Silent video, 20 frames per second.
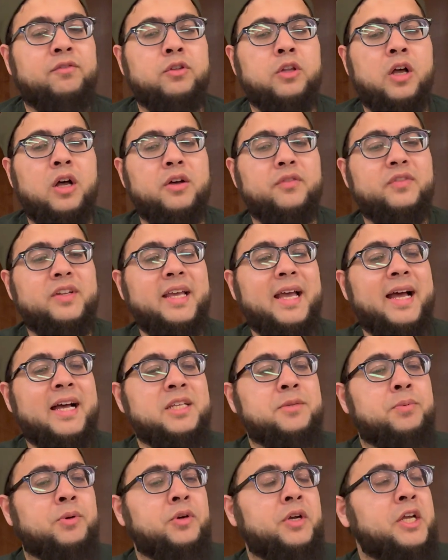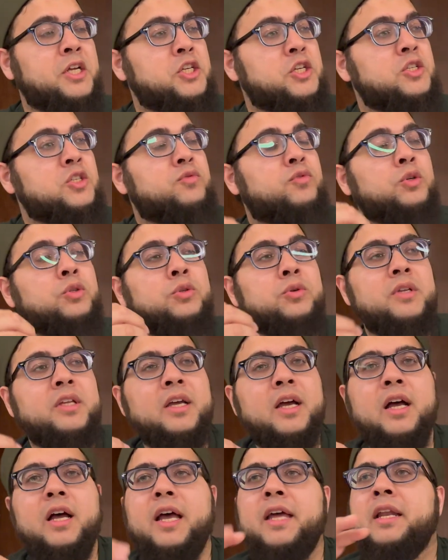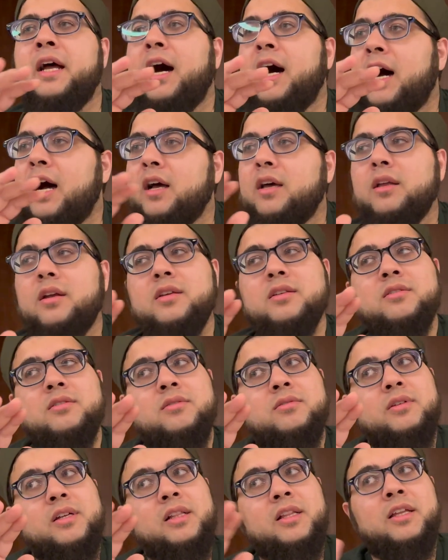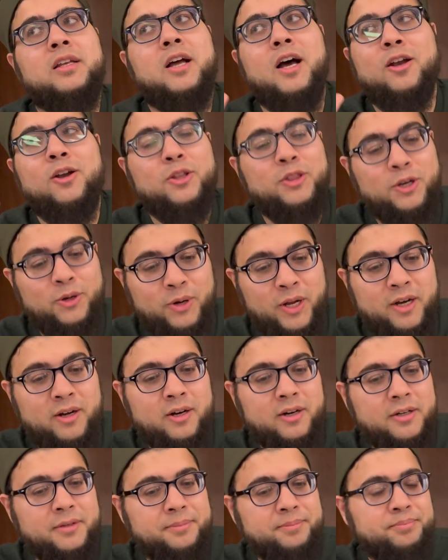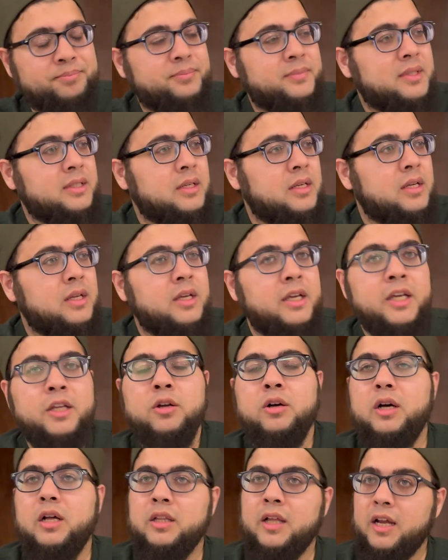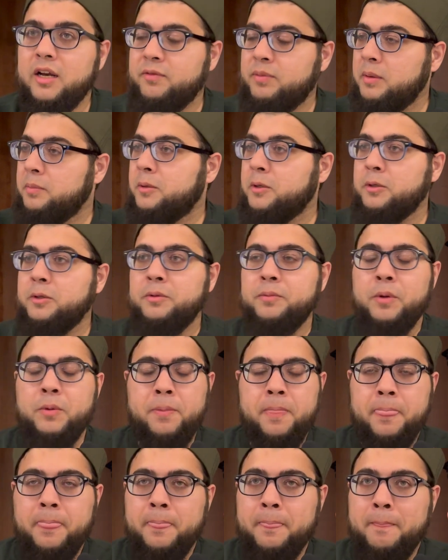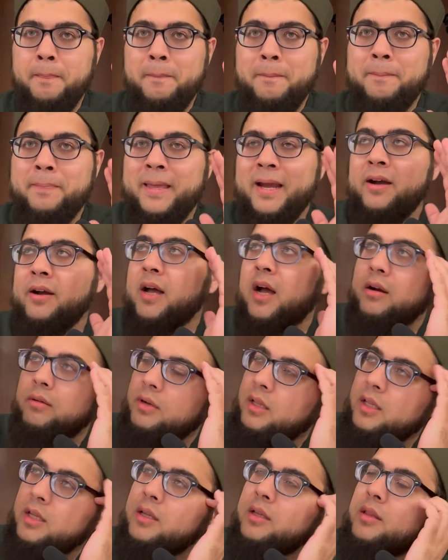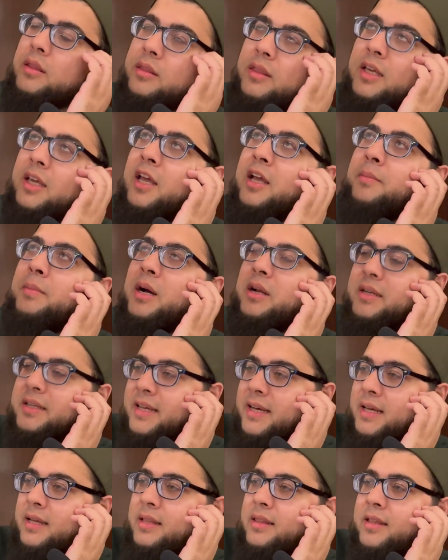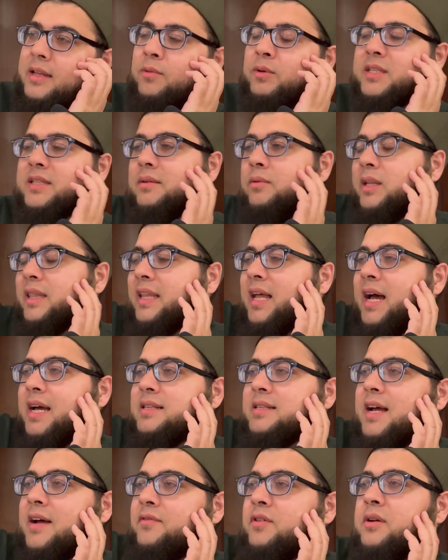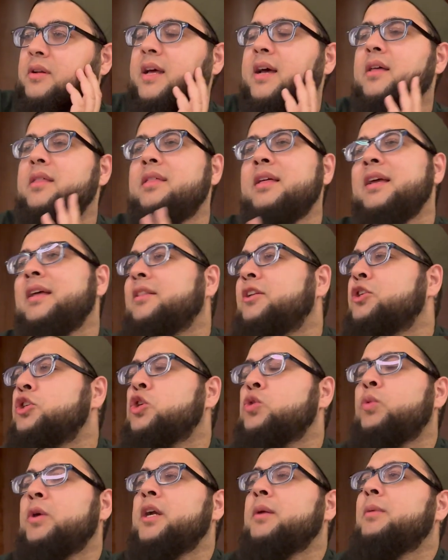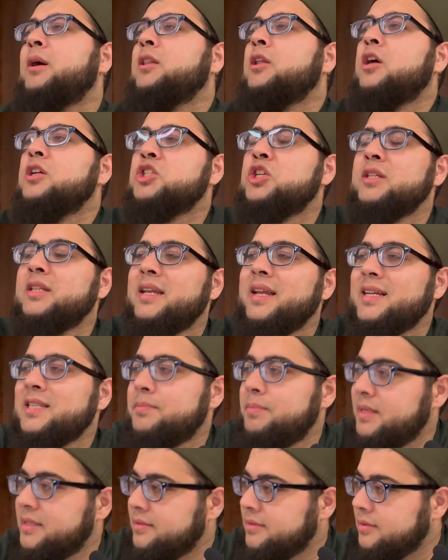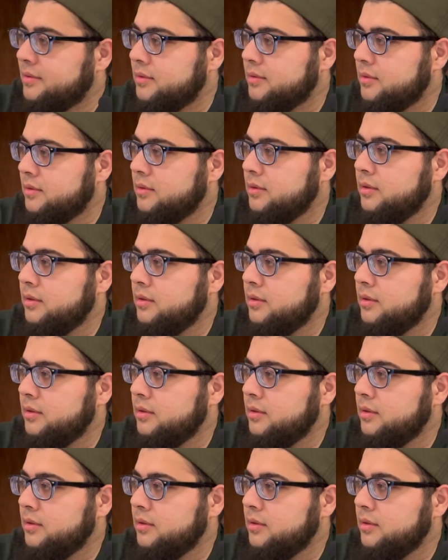lofty aspirations for dunya, and akhirah is really not on their radar. A lot of people, they're not really thinking about death and what lies after death. They're just worried about launching the next business.